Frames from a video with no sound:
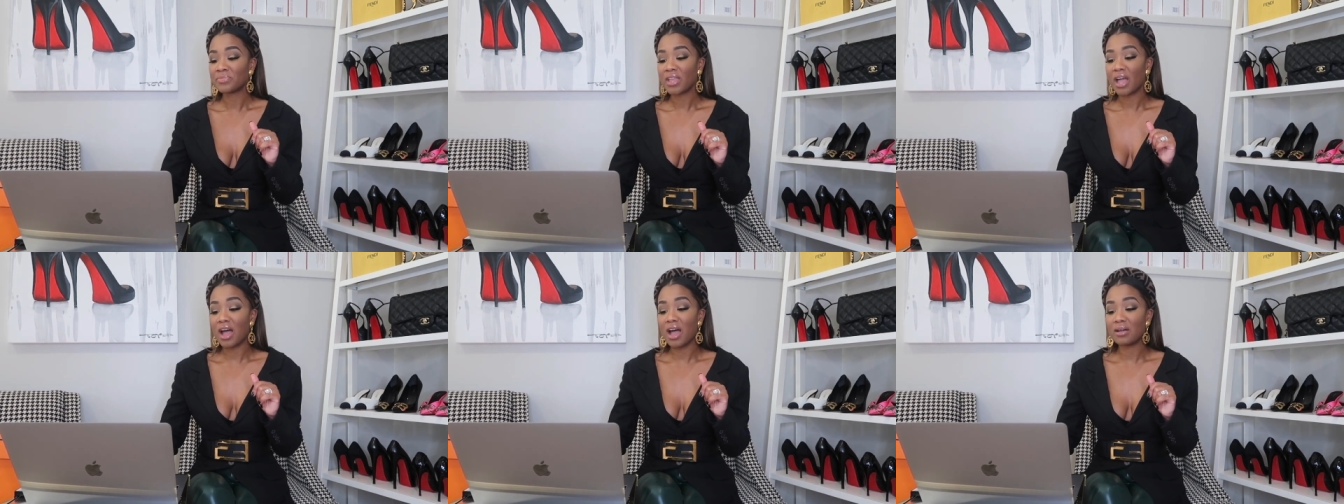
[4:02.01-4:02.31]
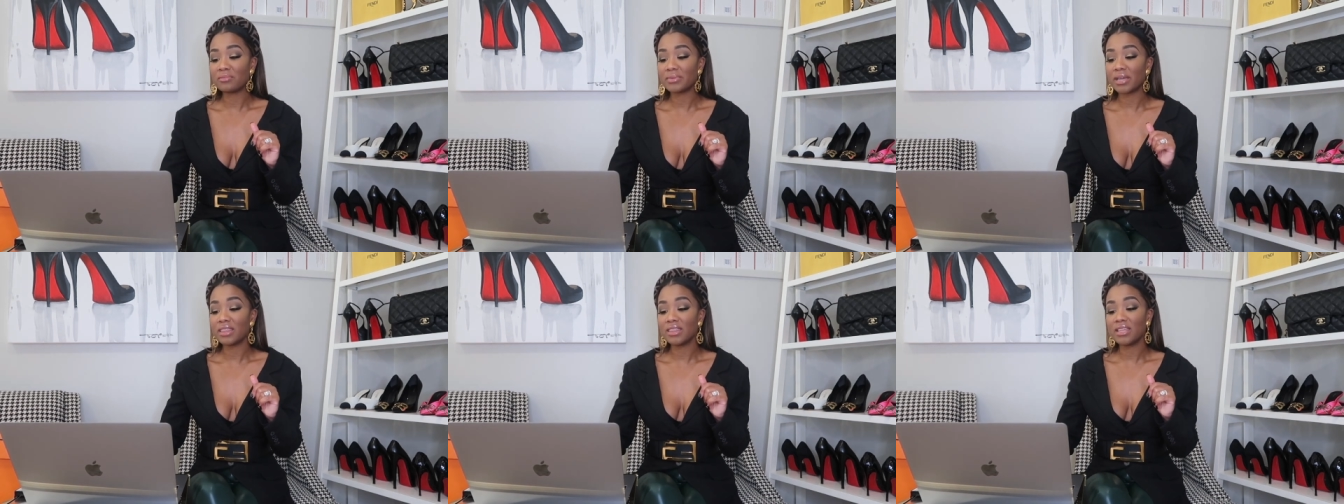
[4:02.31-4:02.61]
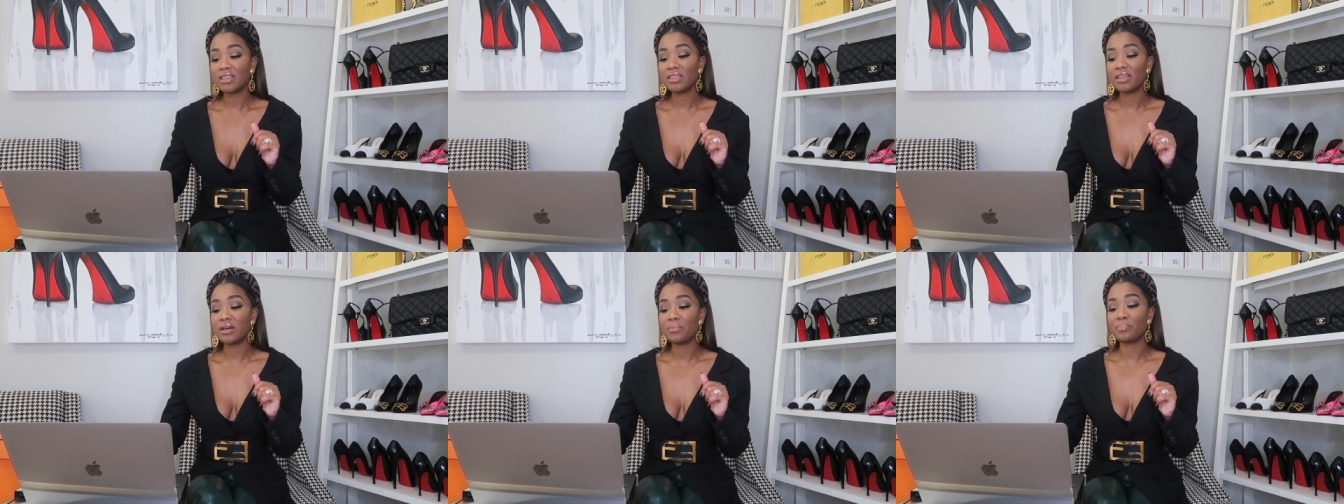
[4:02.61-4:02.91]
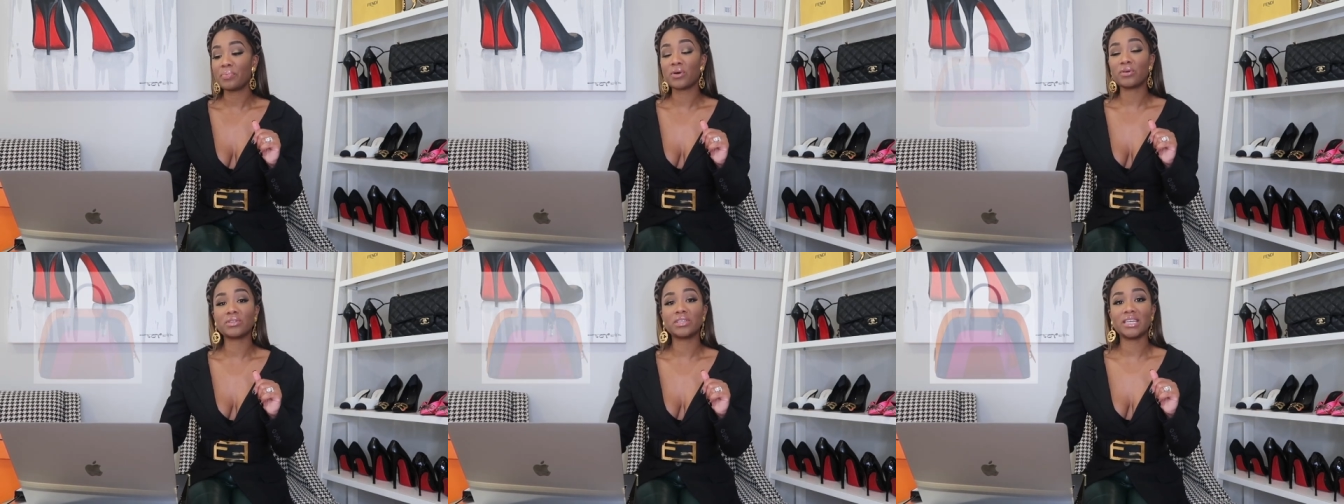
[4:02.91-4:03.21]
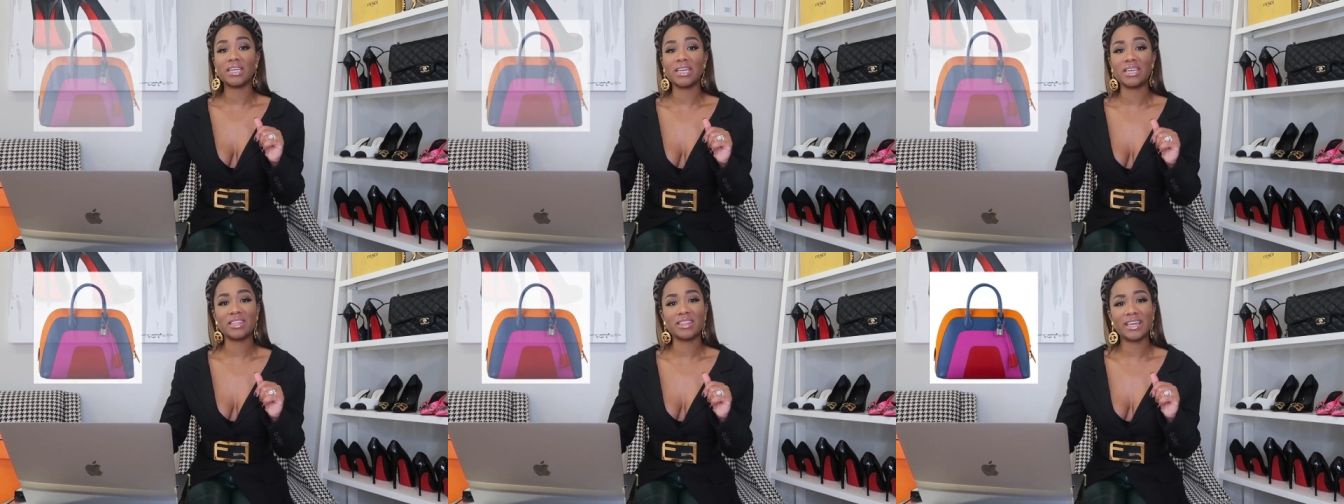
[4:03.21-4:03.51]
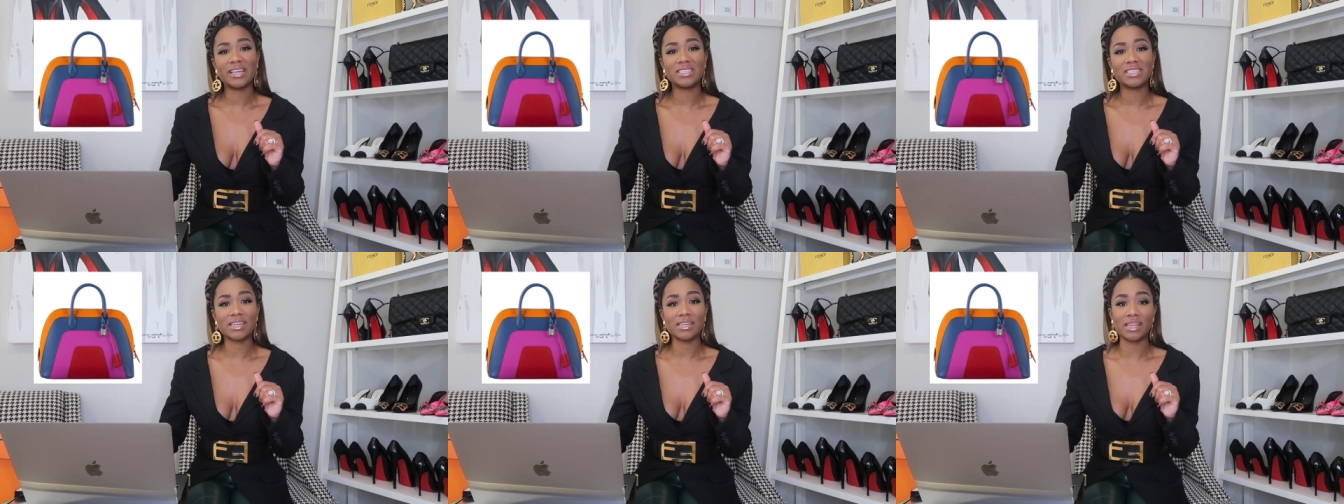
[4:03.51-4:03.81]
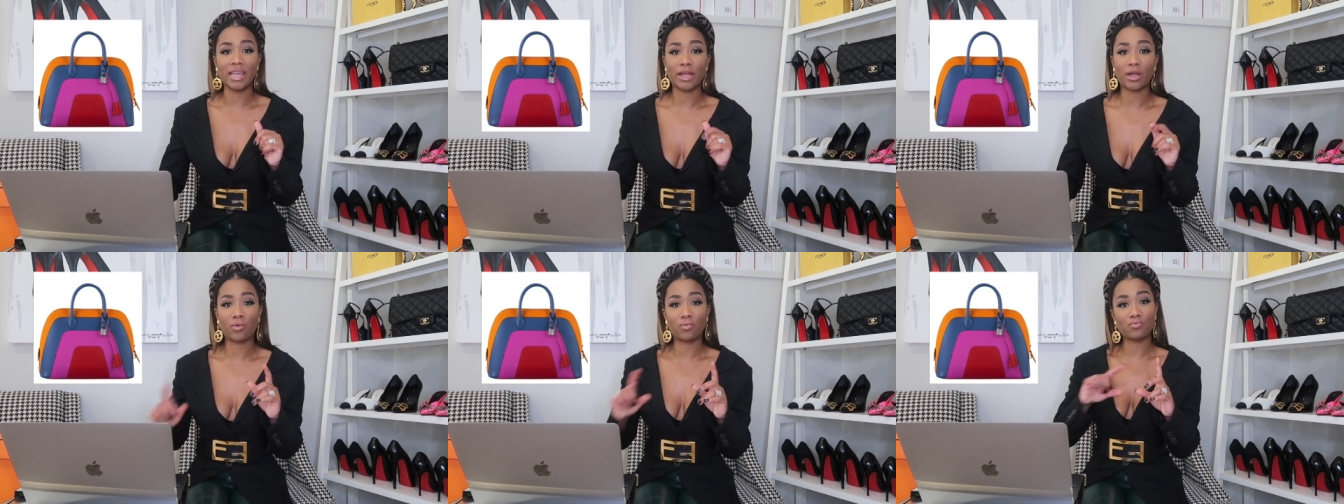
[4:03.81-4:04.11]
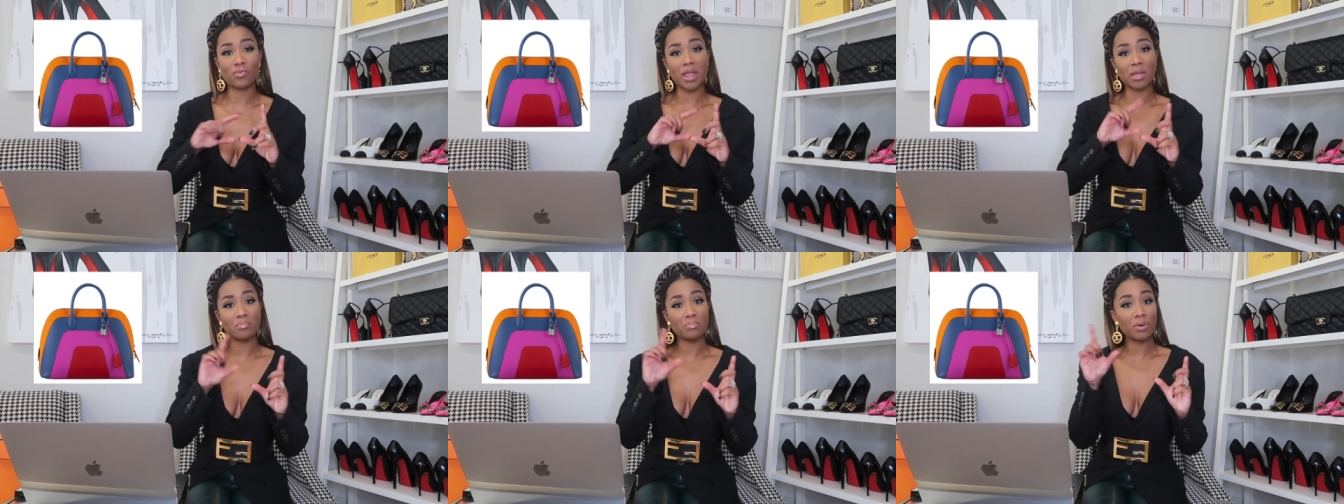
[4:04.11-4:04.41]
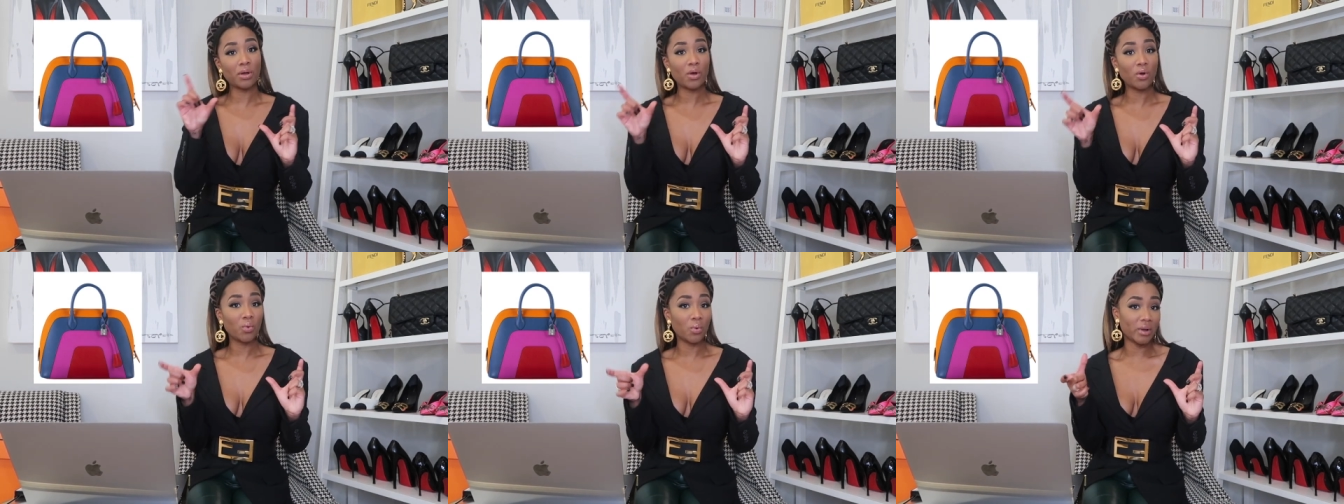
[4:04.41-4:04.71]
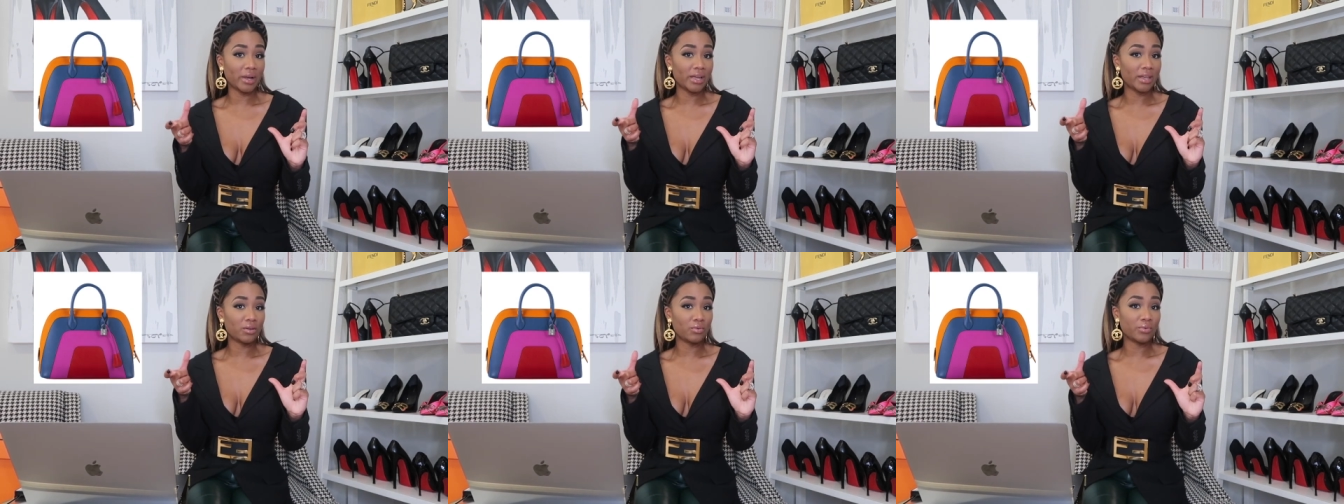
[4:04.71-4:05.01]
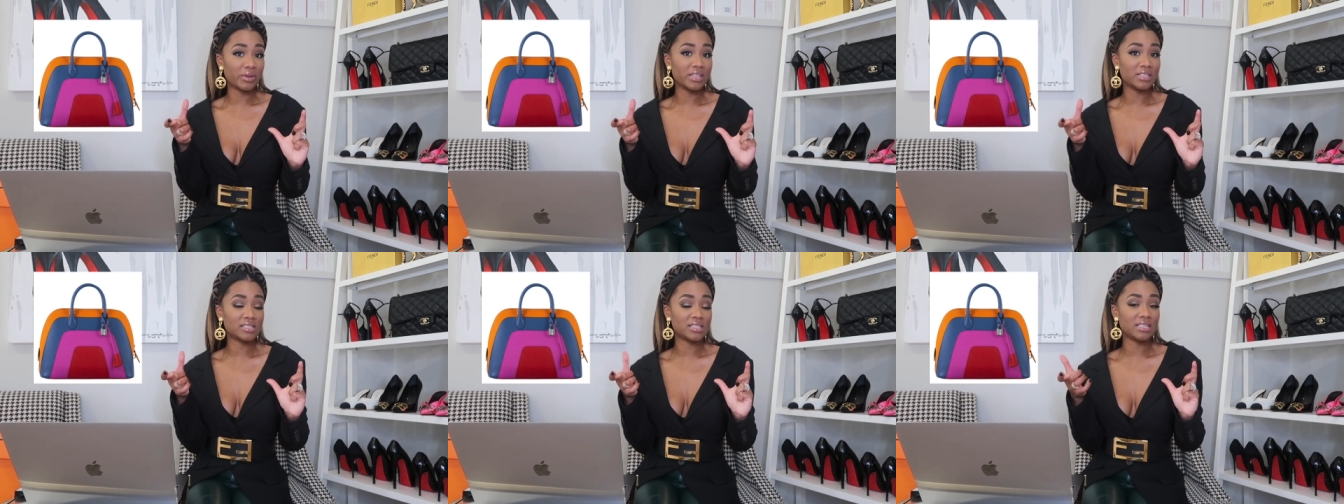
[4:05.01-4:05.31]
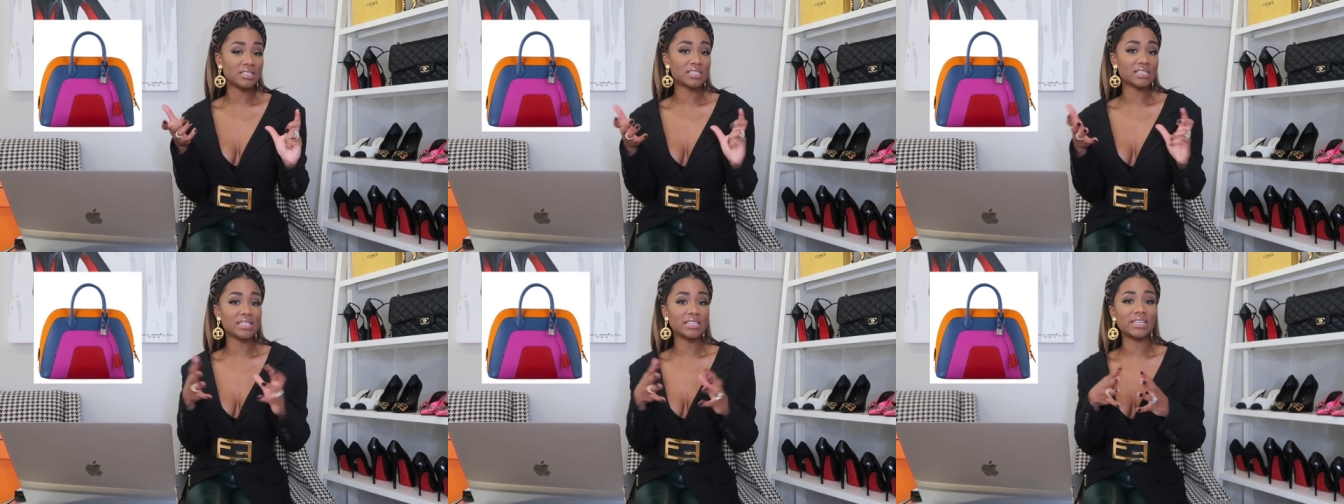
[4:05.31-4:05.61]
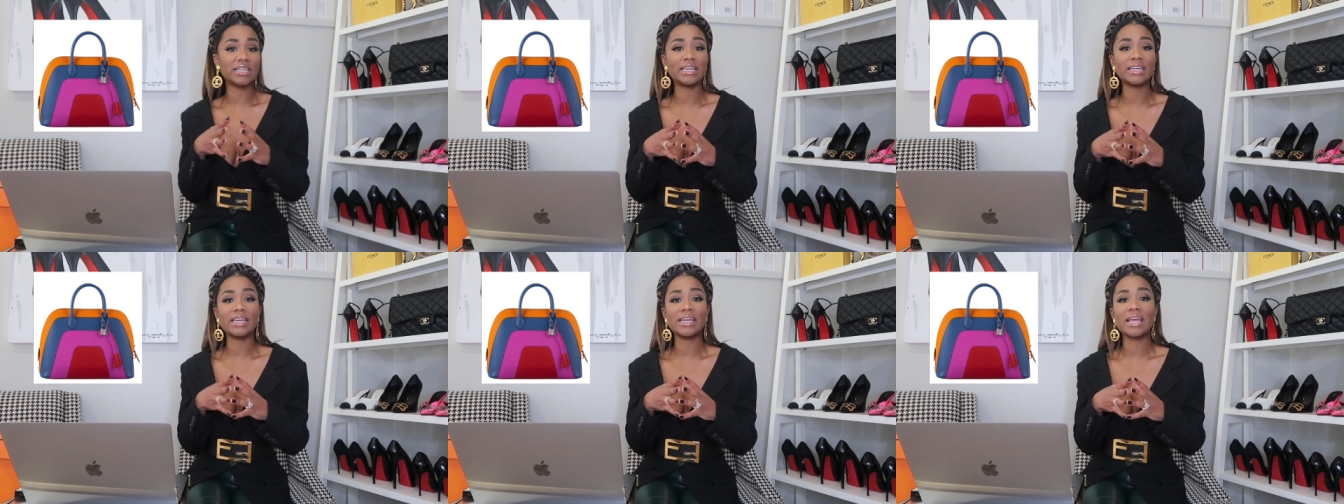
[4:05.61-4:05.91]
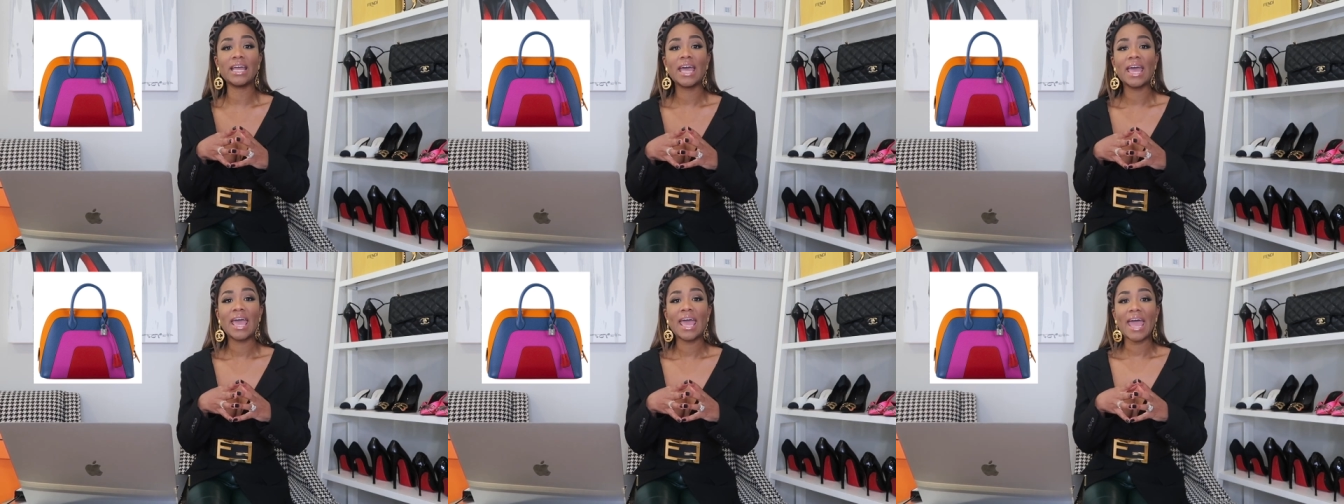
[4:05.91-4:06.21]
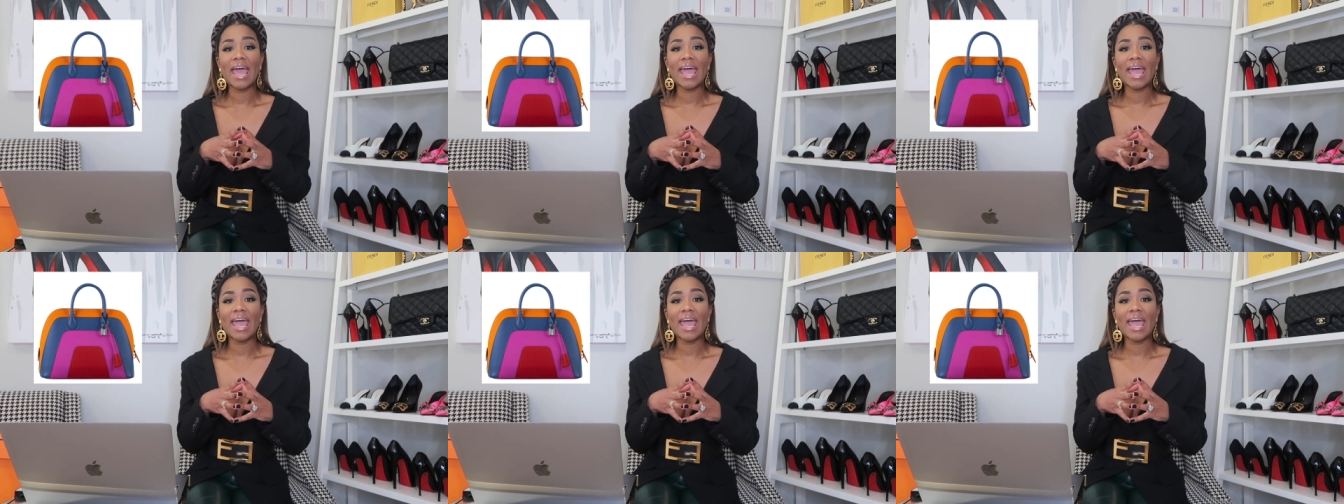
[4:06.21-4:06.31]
And then the bullied, they did like a rainbow one recently.